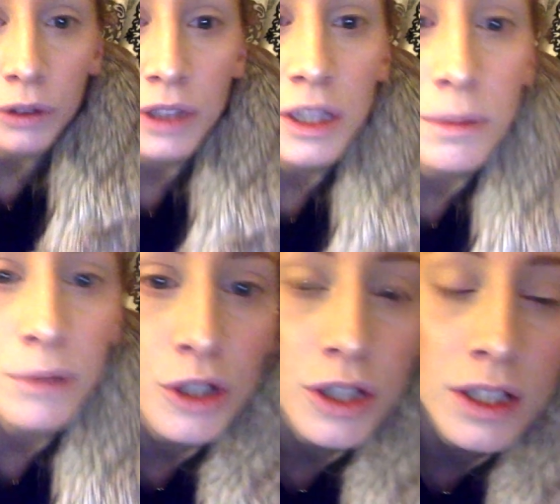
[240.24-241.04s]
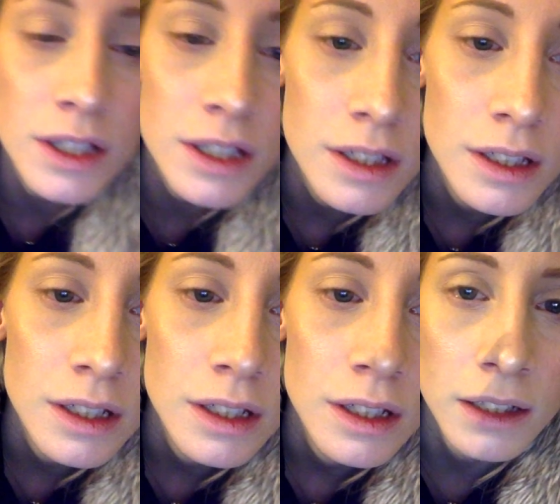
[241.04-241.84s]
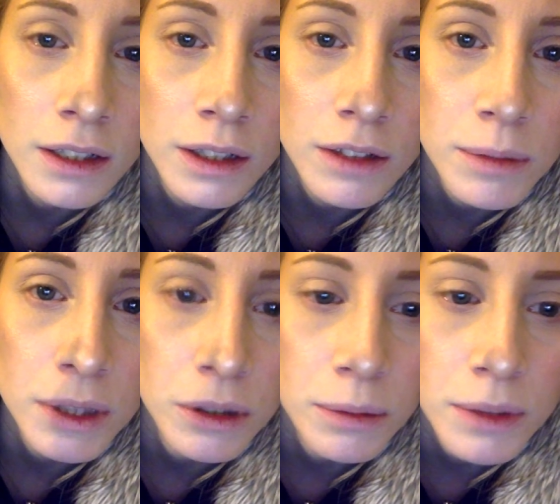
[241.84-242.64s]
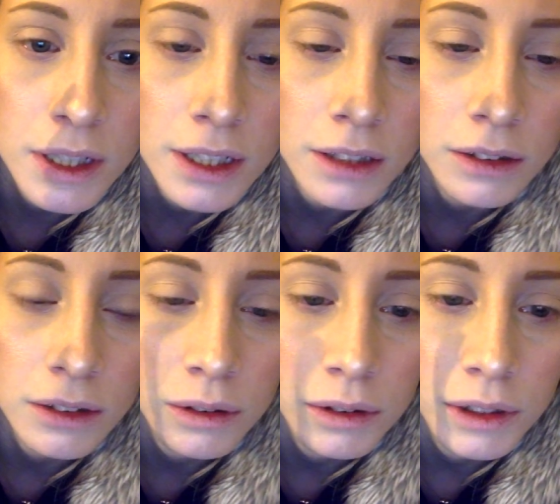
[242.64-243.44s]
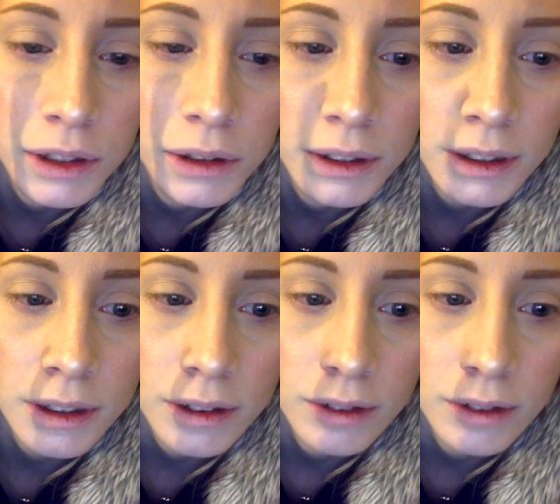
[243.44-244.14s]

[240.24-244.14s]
crease brushes, and you have to be a little bit skilled in order to do this.